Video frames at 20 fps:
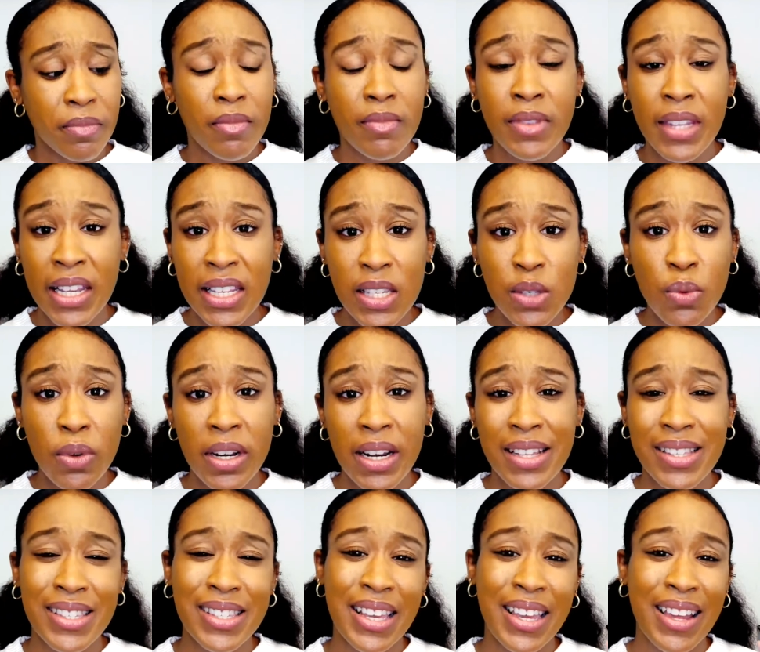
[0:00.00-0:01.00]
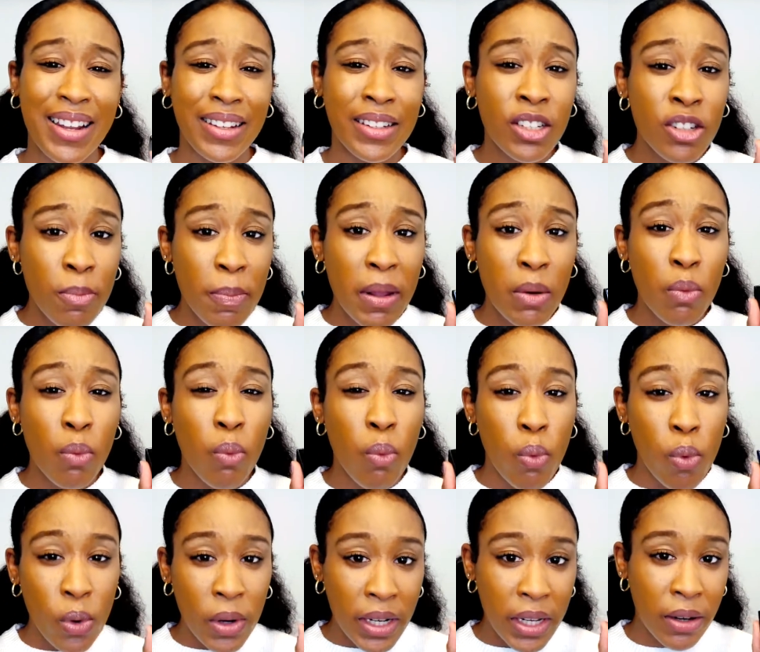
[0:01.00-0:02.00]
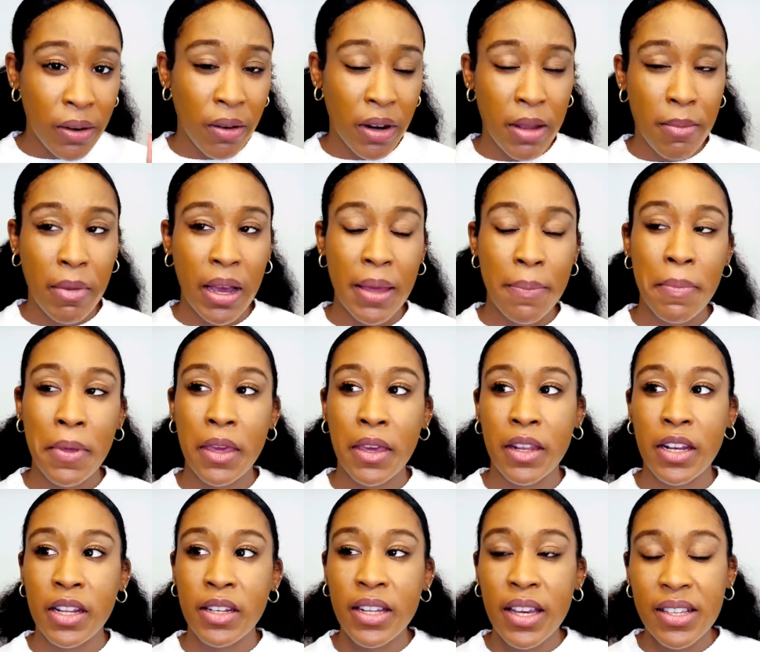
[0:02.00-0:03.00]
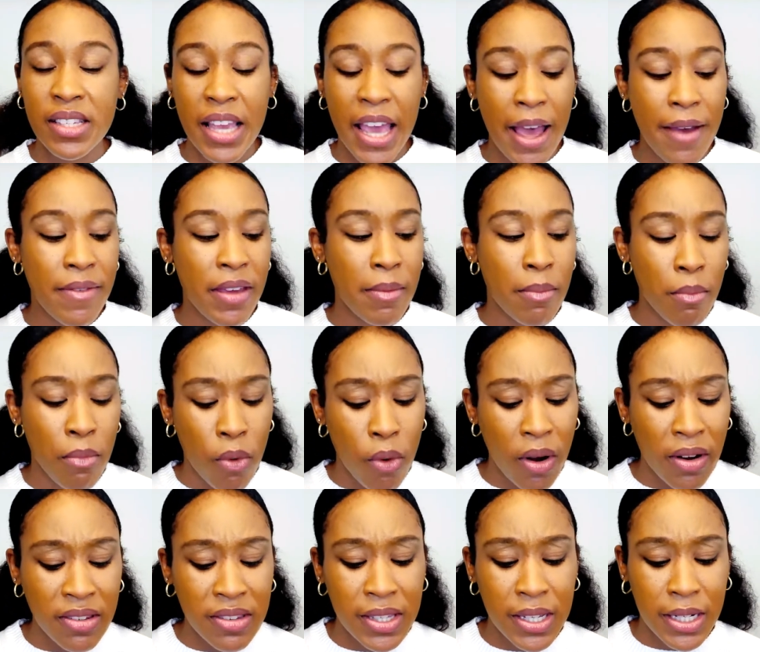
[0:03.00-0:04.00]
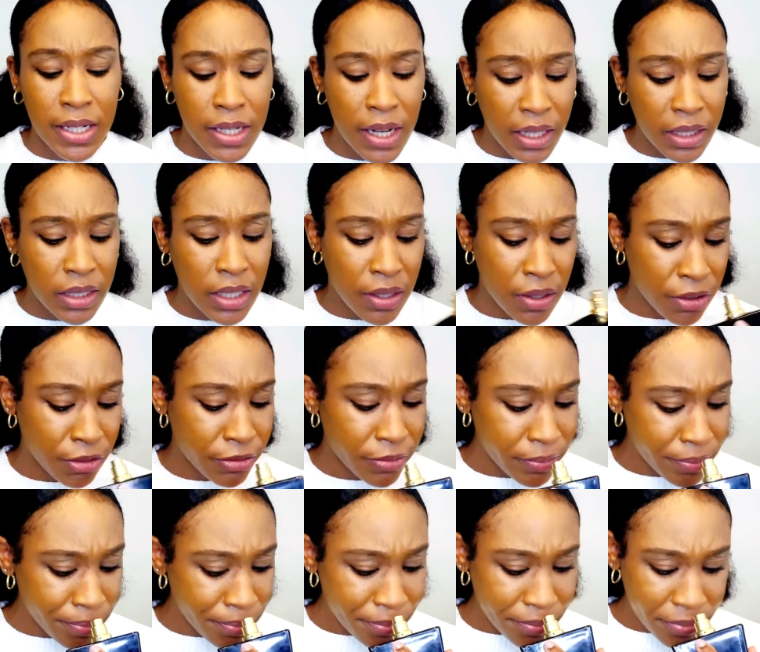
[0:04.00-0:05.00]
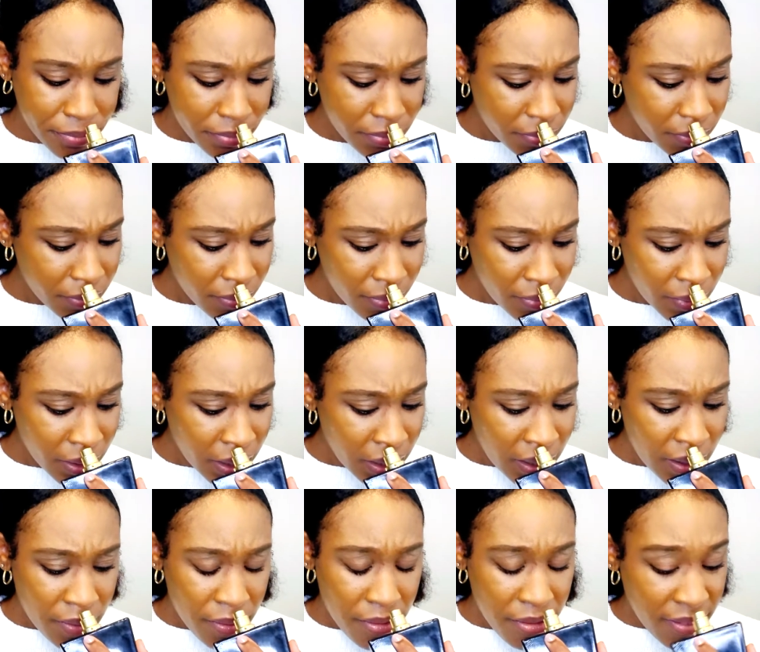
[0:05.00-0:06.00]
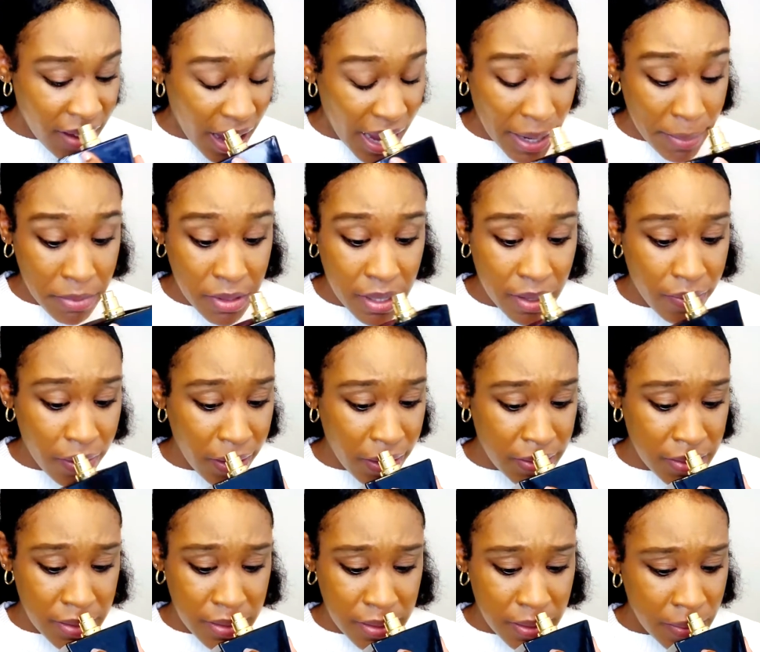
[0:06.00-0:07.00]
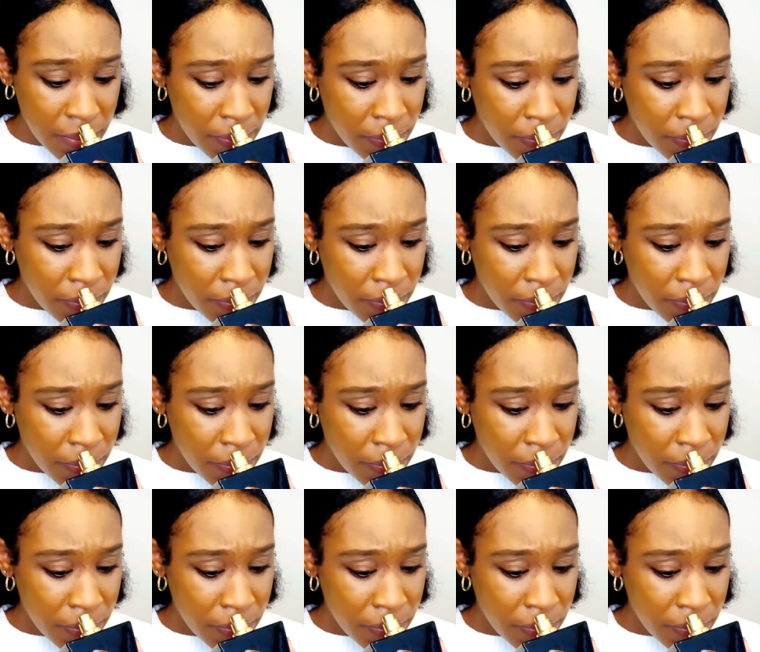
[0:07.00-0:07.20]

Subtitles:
this one is a little bit woodier in my opinion. It does have a more seductive vibe to this.